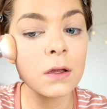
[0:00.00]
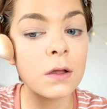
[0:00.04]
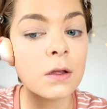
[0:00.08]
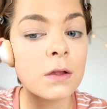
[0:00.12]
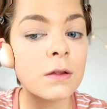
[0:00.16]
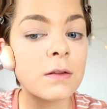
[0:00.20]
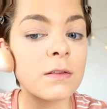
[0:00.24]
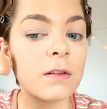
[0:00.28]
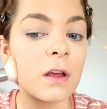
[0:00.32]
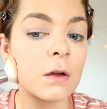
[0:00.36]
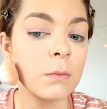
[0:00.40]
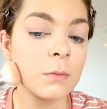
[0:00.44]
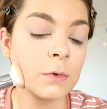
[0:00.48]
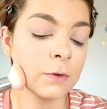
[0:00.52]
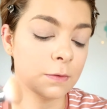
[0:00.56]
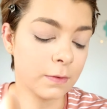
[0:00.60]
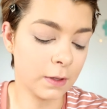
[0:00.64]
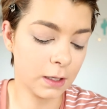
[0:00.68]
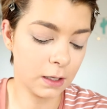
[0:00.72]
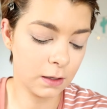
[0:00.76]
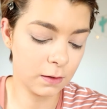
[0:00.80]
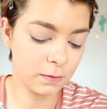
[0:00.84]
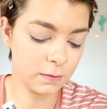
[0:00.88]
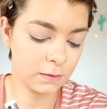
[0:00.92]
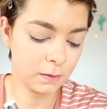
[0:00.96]
some of
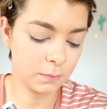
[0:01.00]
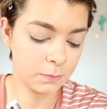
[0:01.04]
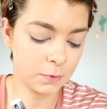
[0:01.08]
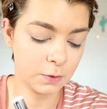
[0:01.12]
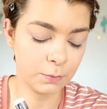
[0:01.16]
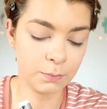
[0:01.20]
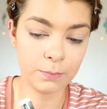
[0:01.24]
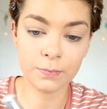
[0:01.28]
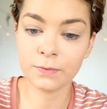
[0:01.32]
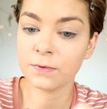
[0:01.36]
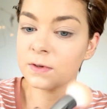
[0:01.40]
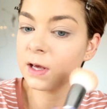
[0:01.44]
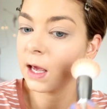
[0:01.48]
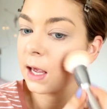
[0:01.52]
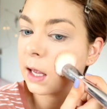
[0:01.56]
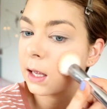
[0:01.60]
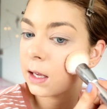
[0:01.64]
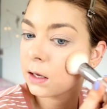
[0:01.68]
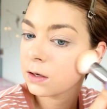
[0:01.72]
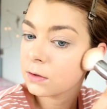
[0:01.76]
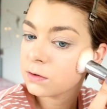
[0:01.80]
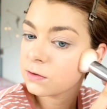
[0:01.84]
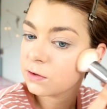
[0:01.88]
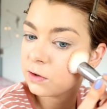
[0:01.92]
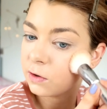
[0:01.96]
this. I'm not
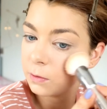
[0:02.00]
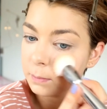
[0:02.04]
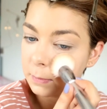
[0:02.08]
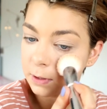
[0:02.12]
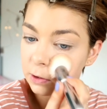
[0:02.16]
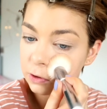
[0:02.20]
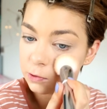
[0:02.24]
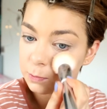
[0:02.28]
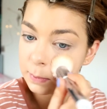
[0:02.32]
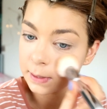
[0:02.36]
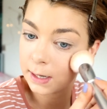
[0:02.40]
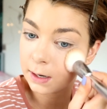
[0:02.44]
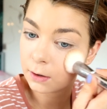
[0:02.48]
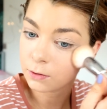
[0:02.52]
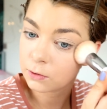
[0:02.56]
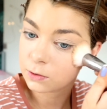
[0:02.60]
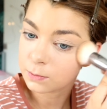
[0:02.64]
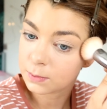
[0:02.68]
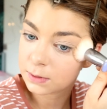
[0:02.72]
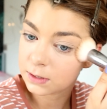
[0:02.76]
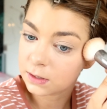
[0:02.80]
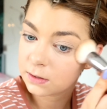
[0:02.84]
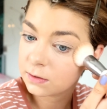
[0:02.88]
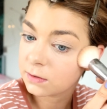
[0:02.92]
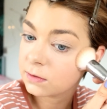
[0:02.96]
taking too much powder
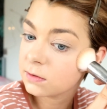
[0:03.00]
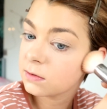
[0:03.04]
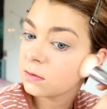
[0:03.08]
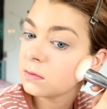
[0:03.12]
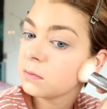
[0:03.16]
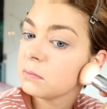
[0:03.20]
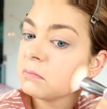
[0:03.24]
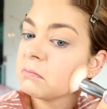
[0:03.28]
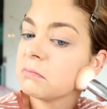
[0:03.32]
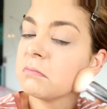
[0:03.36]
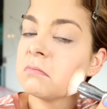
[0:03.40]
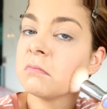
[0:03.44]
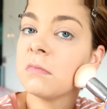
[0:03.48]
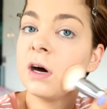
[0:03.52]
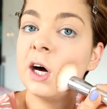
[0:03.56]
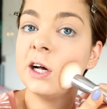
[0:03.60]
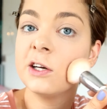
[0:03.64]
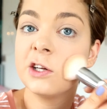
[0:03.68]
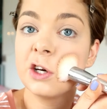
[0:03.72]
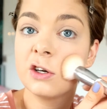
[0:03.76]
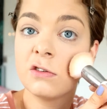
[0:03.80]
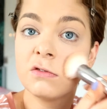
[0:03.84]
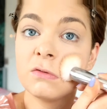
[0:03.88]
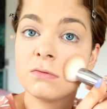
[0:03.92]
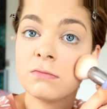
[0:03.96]
because I
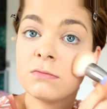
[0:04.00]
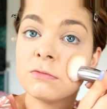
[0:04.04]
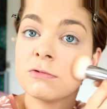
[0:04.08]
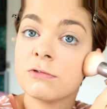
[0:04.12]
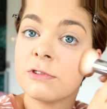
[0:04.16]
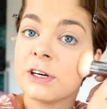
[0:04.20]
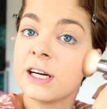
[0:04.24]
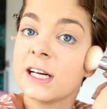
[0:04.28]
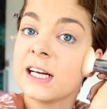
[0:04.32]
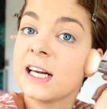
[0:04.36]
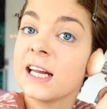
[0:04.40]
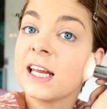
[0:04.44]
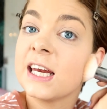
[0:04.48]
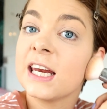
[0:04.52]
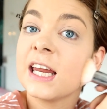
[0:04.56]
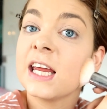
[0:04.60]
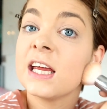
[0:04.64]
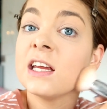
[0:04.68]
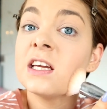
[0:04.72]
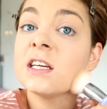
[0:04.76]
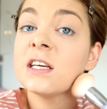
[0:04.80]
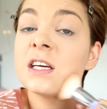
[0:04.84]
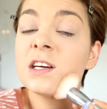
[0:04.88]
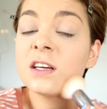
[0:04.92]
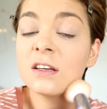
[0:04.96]
don't really
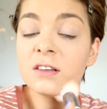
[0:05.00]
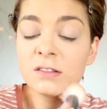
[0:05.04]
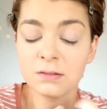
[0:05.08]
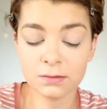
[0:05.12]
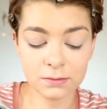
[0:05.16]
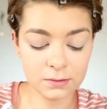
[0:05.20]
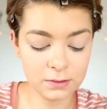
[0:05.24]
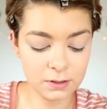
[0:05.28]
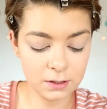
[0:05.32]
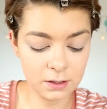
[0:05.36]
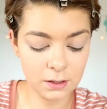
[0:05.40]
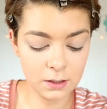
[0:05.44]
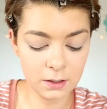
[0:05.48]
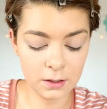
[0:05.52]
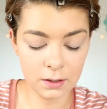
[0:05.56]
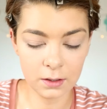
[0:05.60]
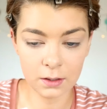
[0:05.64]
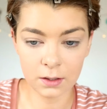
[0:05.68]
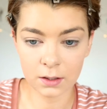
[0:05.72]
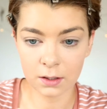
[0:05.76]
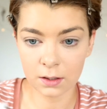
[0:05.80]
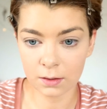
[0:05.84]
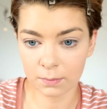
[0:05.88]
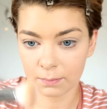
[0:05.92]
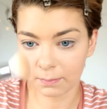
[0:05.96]
need it.
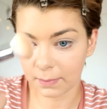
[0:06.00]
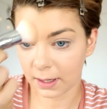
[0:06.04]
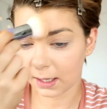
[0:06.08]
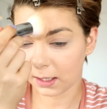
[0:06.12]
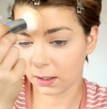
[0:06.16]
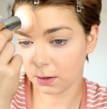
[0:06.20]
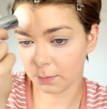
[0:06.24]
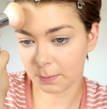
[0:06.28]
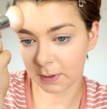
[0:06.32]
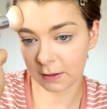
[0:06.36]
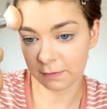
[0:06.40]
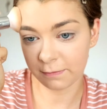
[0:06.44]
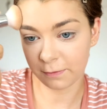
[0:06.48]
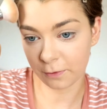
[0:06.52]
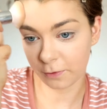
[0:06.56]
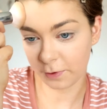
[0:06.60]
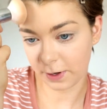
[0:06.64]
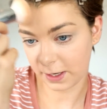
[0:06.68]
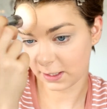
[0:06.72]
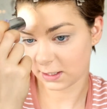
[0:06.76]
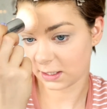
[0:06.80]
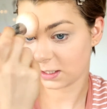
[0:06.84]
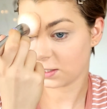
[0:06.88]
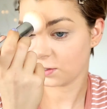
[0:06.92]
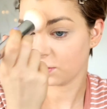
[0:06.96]
Mainly on my
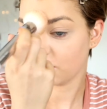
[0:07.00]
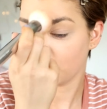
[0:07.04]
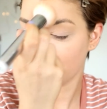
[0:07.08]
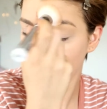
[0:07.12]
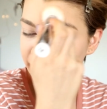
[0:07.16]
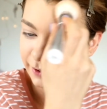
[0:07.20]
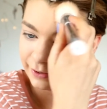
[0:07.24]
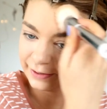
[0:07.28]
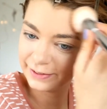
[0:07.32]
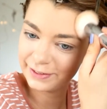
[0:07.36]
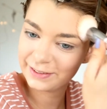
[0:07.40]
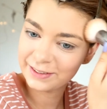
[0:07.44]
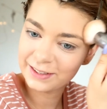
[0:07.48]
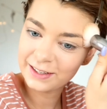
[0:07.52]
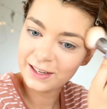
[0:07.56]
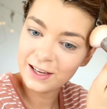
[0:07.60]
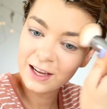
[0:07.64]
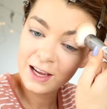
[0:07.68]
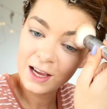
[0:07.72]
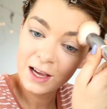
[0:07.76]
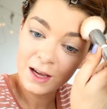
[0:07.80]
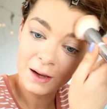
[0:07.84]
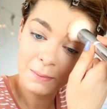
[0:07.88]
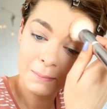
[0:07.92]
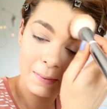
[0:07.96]
forehead I do that.
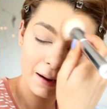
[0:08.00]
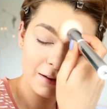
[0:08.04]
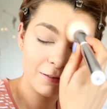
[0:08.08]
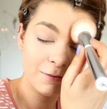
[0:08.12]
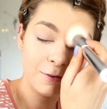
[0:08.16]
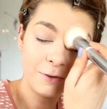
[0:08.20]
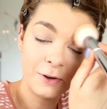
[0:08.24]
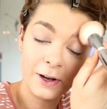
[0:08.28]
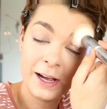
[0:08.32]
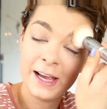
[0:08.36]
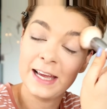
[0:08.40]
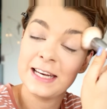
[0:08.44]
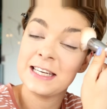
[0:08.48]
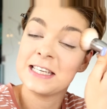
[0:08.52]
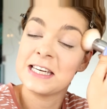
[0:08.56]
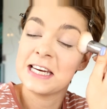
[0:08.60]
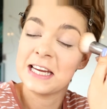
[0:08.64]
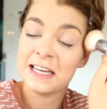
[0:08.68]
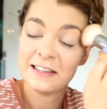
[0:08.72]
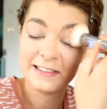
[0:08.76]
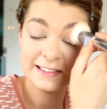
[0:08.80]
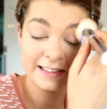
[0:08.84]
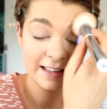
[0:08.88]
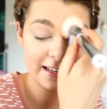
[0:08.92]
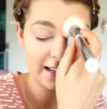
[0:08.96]
My forehead
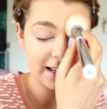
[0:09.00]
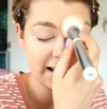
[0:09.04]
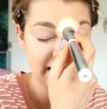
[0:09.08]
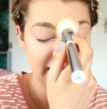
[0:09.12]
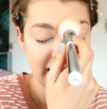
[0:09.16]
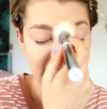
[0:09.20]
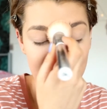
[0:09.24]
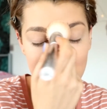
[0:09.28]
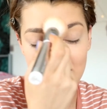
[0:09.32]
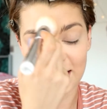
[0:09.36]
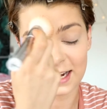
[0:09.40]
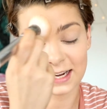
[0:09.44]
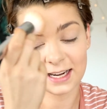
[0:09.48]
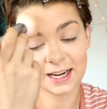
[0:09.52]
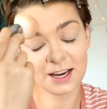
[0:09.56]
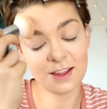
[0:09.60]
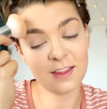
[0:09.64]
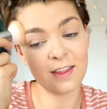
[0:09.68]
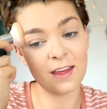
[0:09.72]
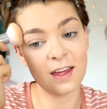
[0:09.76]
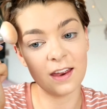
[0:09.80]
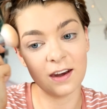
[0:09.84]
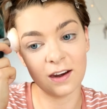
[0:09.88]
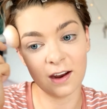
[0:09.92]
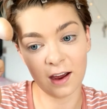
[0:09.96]
needs it. And
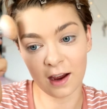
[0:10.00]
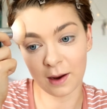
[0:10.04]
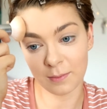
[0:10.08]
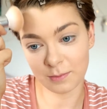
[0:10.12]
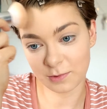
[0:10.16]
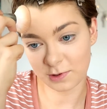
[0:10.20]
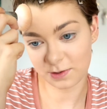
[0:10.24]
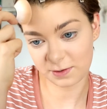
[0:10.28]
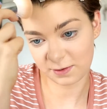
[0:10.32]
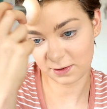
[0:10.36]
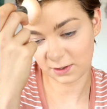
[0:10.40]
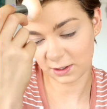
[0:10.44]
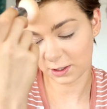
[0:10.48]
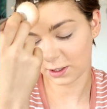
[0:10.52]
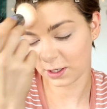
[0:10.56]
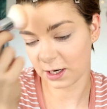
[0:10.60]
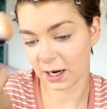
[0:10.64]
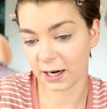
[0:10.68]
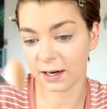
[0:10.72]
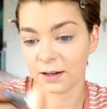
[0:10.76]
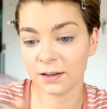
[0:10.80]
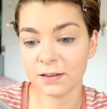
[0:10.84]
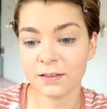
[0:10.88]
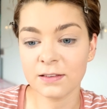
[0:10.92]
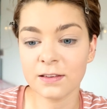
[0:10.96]
then I'm just gonna
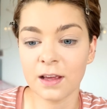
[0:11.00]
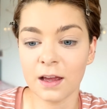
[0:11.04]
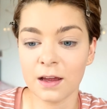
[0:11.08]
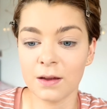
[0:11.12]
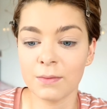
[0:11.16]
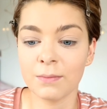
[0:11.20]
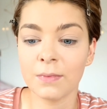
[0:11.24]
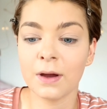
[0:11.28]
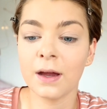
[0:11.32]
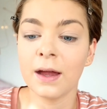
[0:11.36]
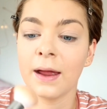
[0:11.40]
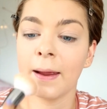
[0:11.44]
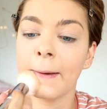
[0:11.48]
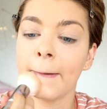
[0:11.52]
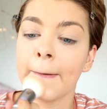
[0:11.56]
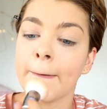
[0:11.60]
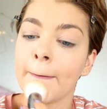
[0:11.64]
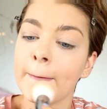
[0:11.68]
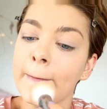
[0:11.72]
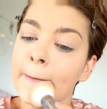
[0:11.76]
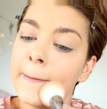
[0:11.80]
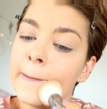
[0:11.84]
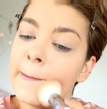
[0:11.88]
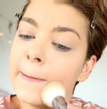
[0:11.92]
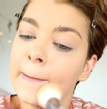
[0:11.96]
like set my
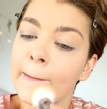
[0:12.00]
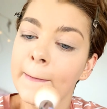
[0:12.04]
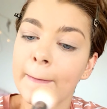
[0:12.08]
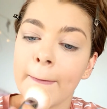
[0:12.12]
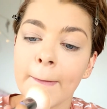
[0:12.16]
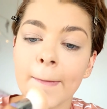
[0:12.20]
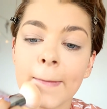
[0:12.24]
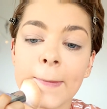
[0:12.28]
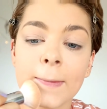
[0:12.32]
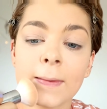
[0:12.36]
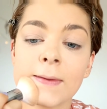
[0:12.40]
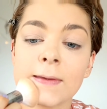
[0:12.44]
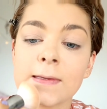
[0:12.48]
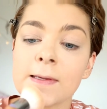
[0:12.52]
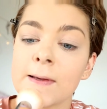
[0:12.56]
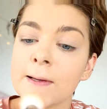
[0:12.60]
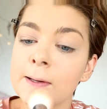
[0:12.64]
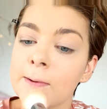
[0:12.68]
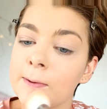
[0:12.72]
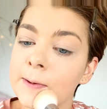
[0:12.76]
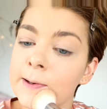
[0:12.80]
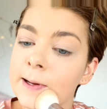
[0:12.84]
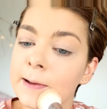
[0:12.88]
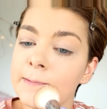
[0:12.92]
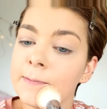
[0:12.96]

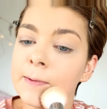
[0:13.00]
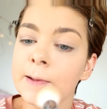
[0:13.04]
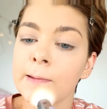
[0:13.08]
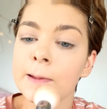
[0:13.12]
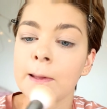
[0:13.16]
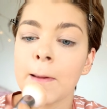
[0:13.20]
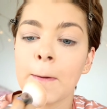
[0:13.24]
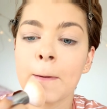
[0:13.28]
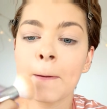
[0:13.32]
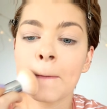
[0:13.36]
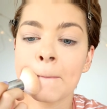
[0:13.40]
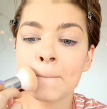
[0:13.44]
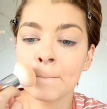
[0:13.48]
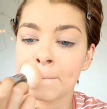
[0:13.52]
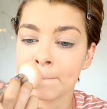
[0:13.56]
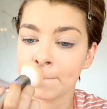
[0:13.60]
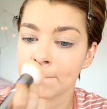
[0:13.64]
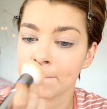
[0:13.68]
concealer and everything,